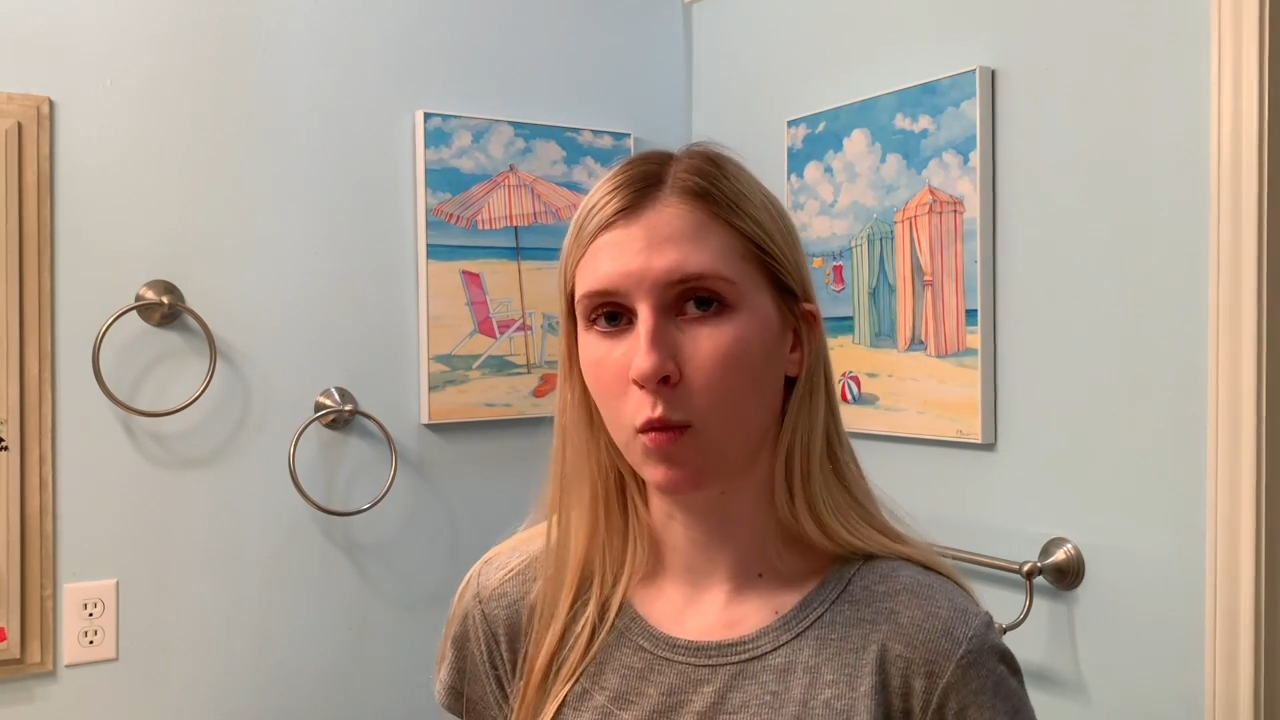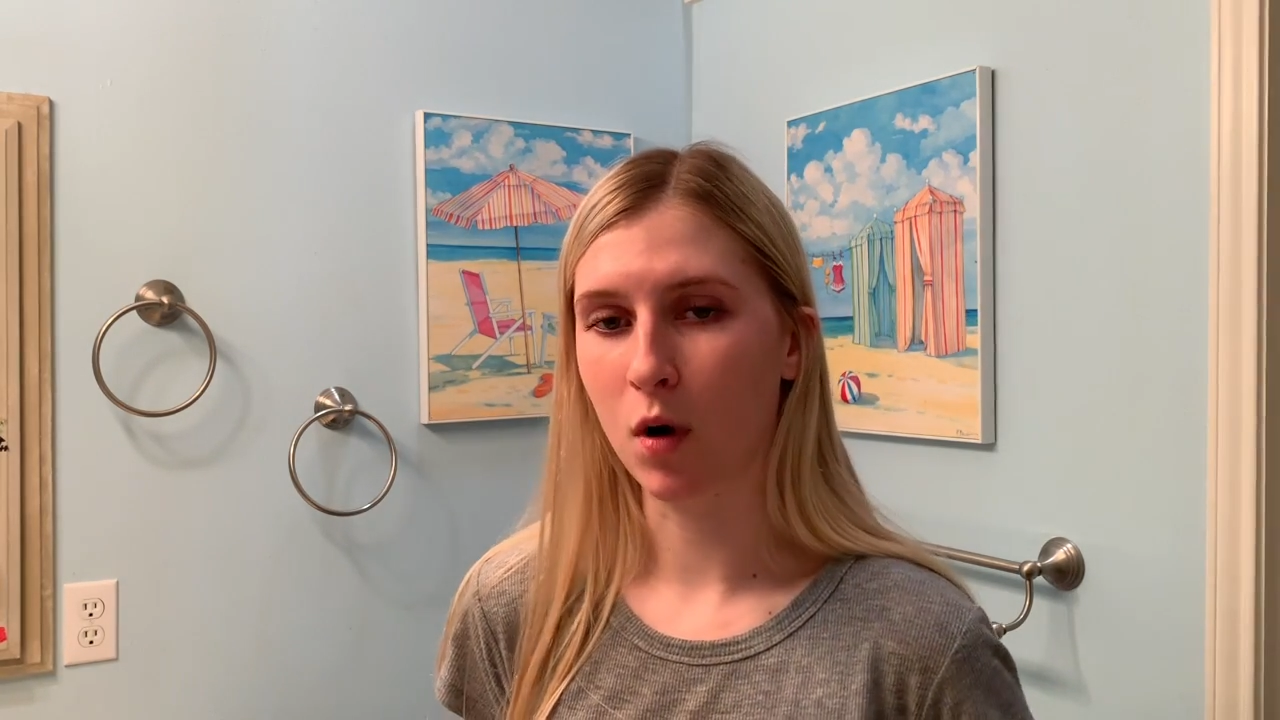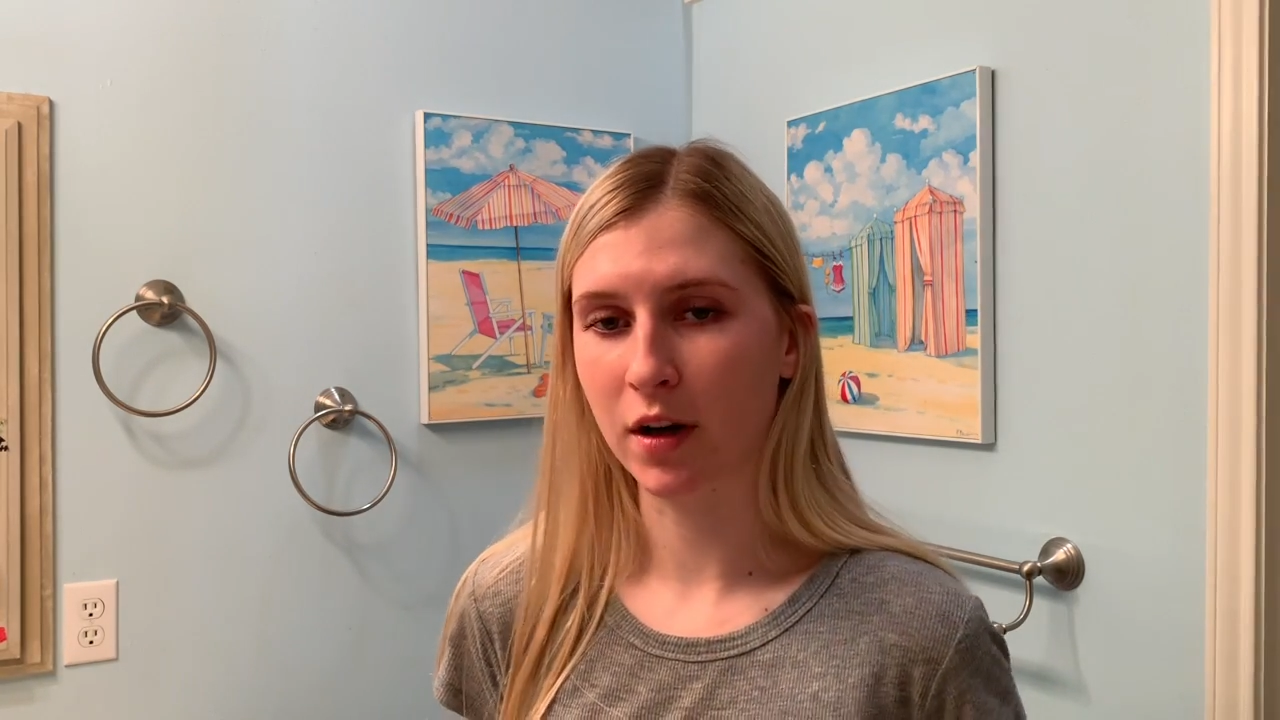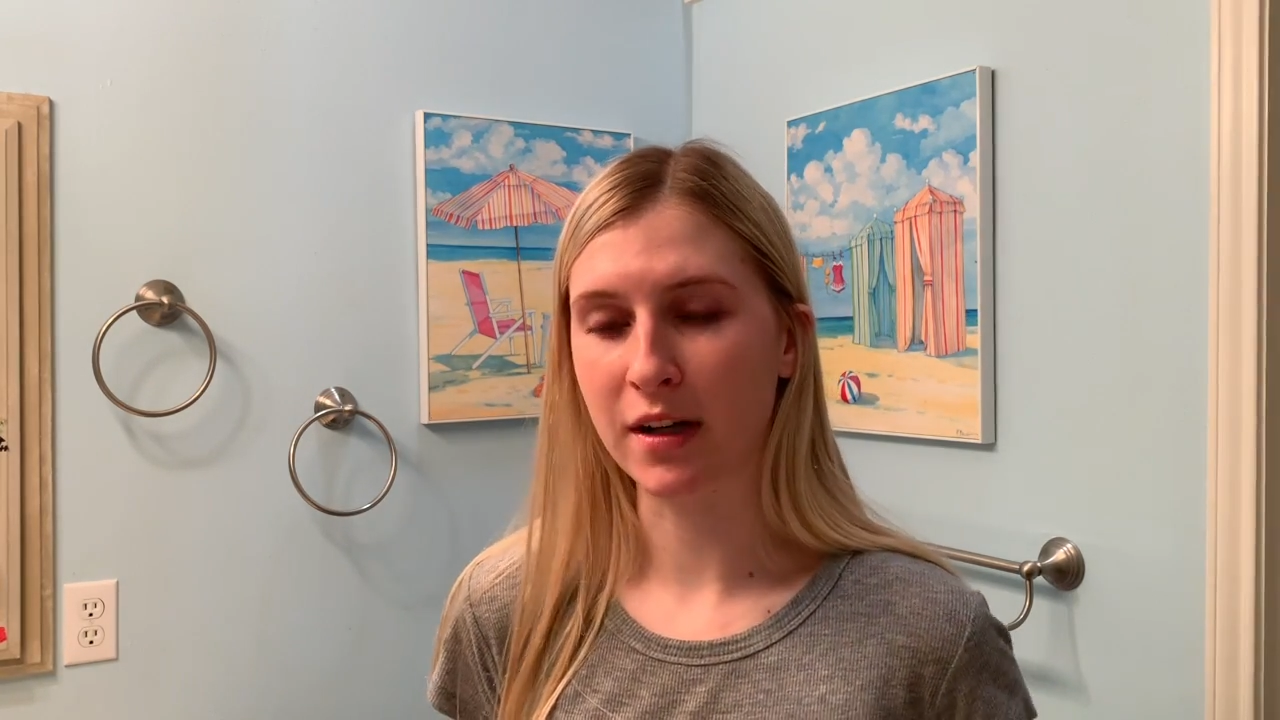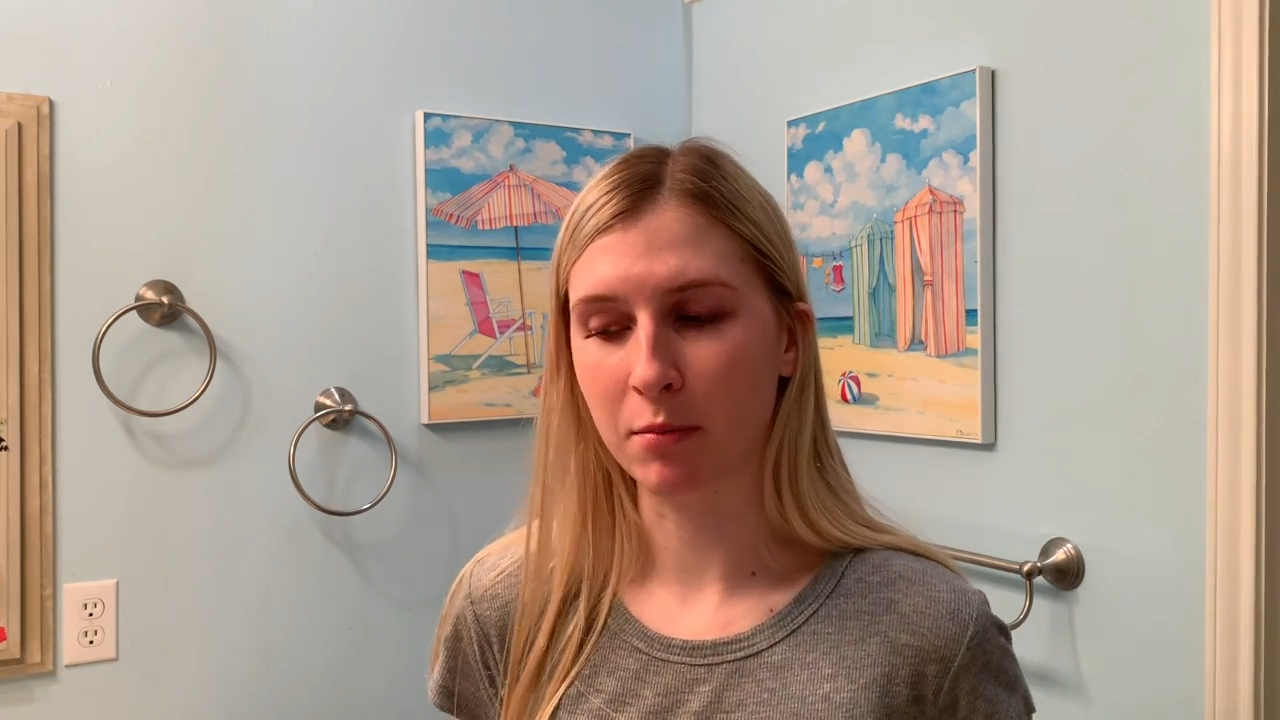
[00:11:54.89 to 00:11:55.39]

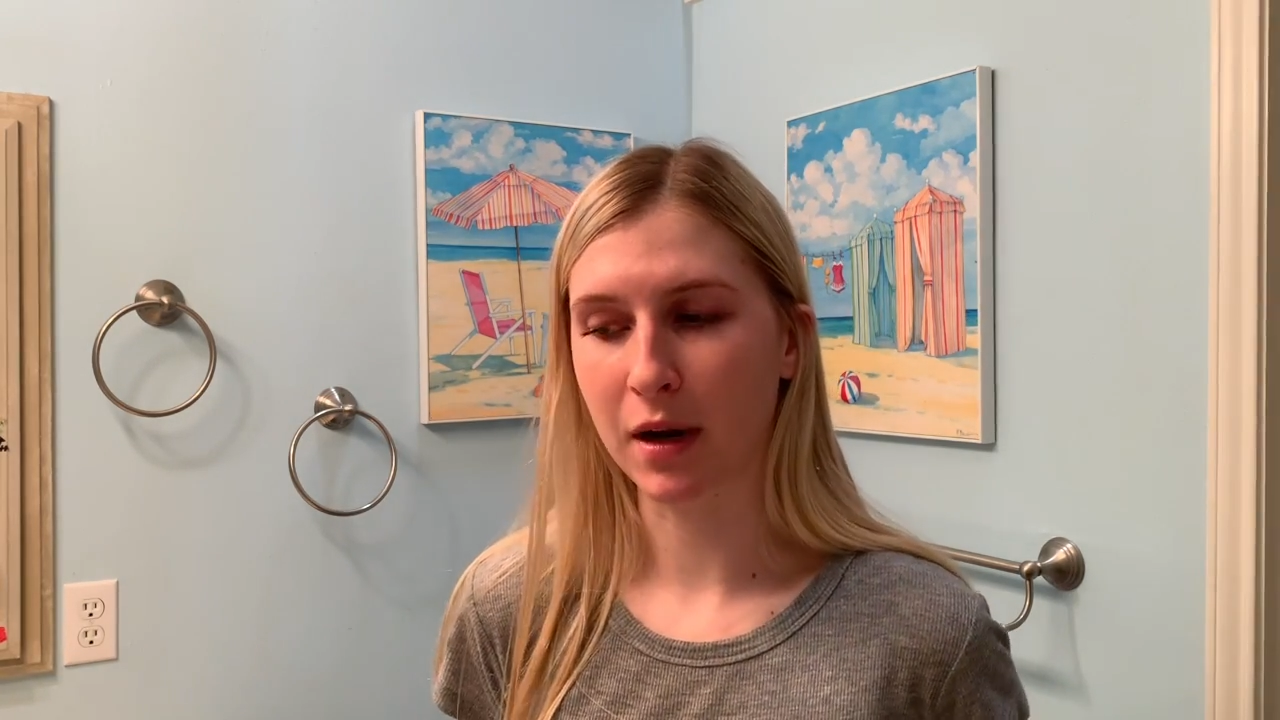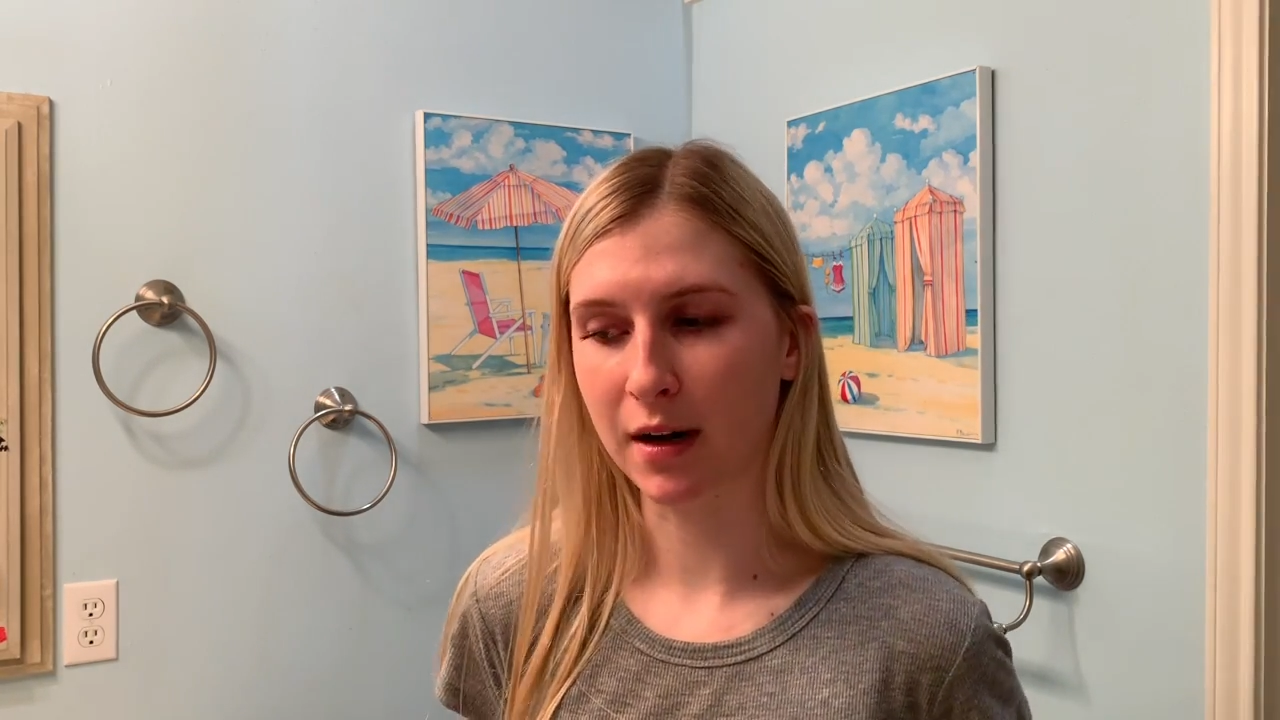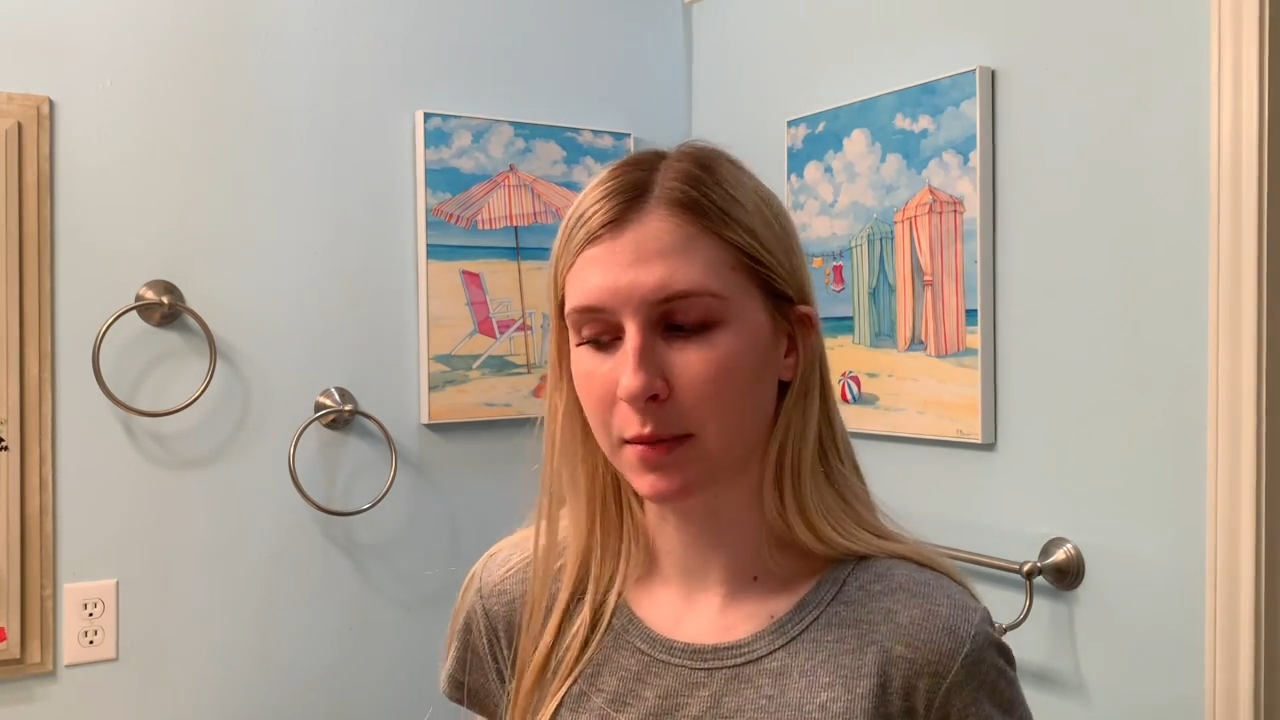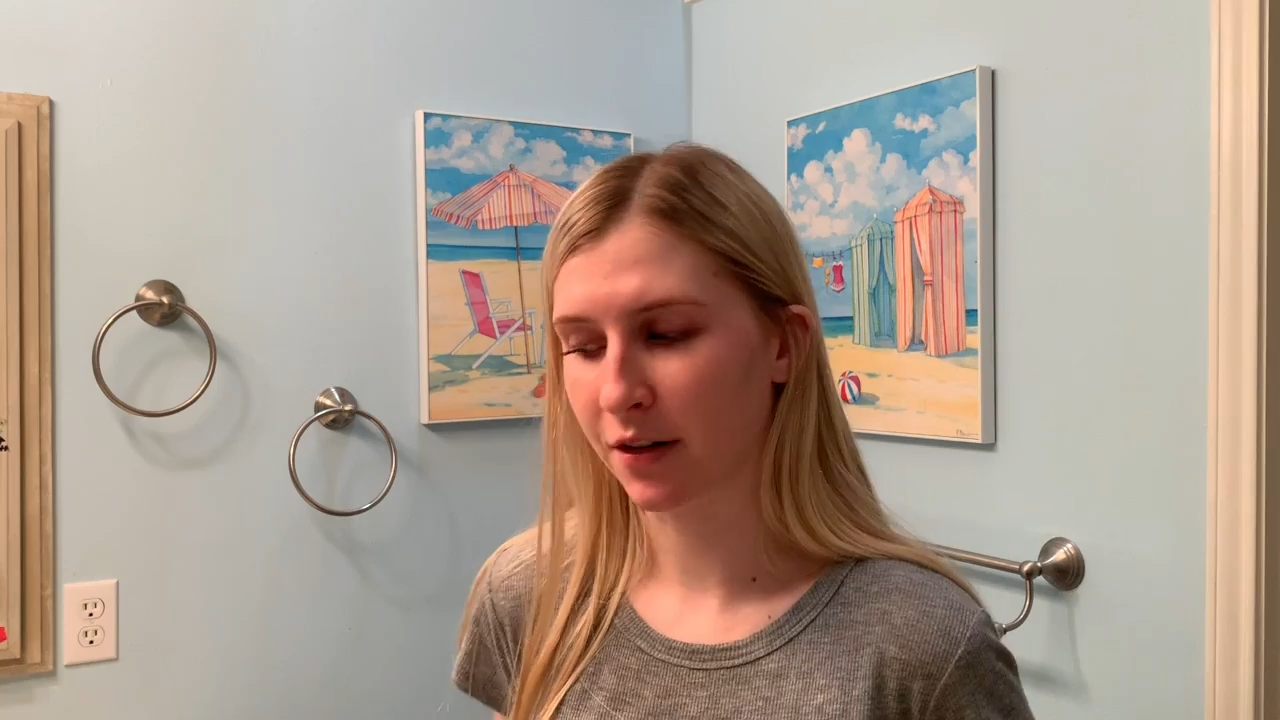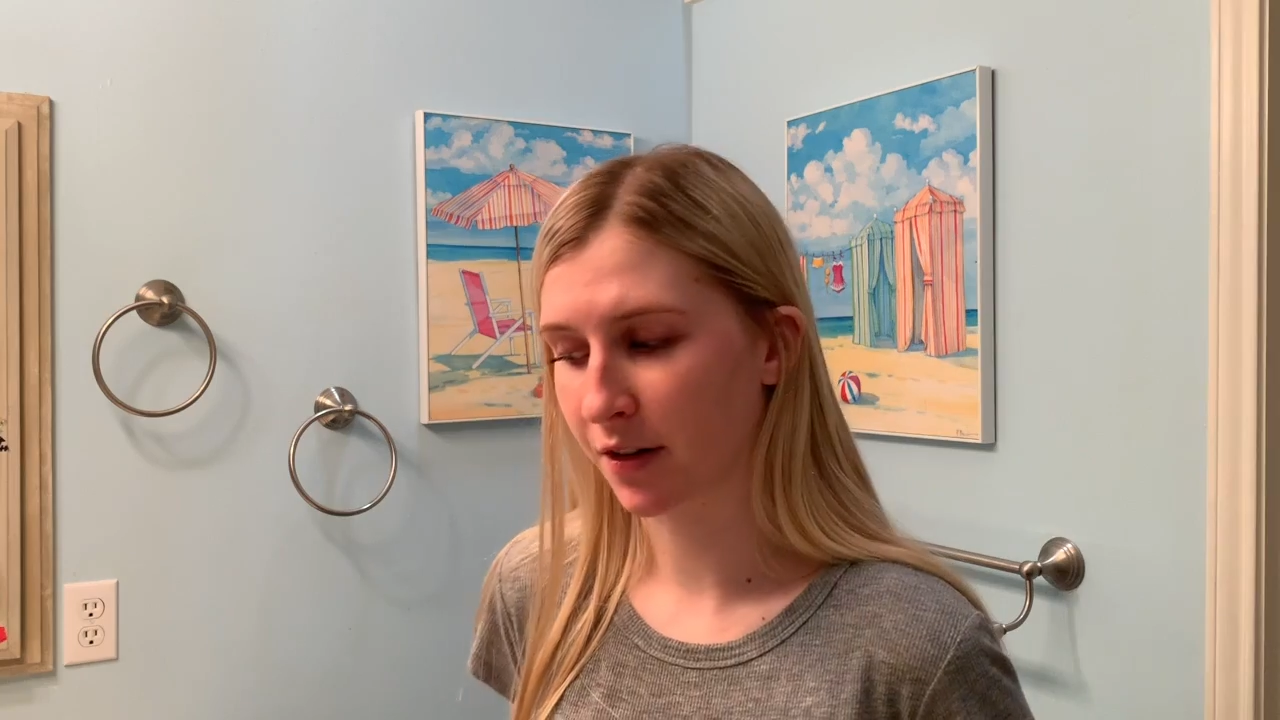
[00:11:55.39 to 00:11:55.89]
walking by me